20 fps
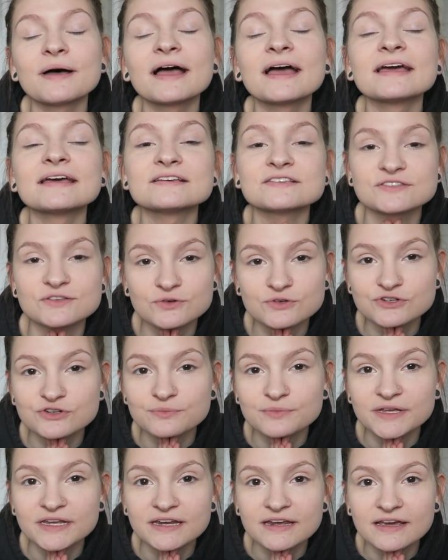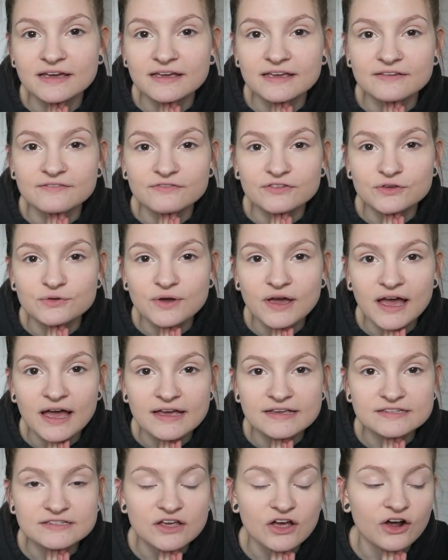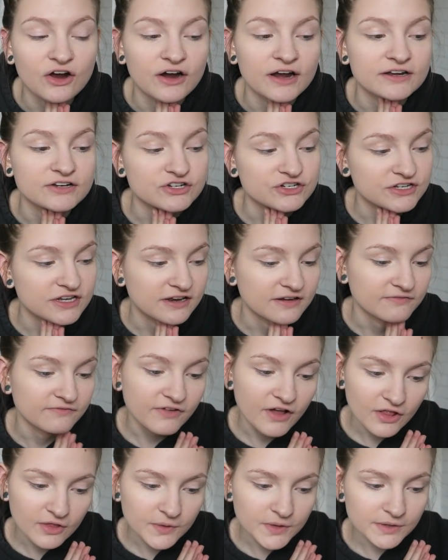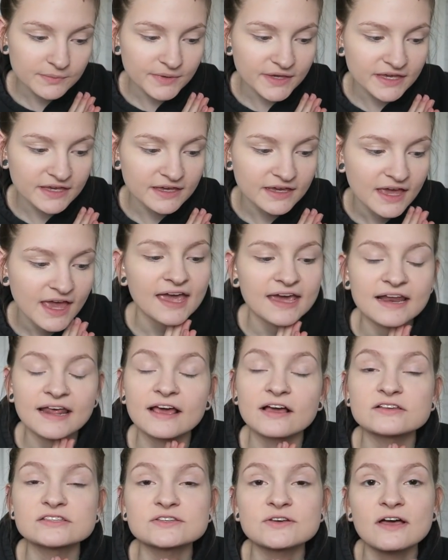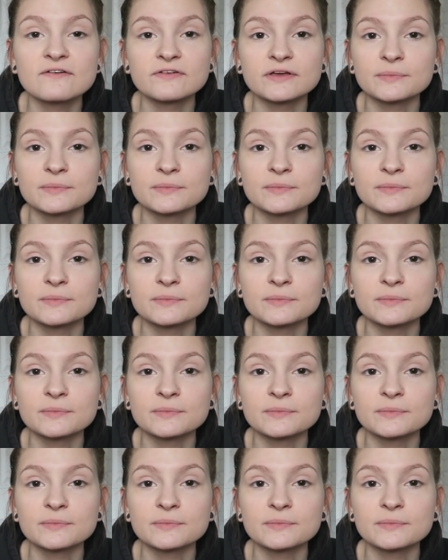my social media if you guys are interested in following me. And I also have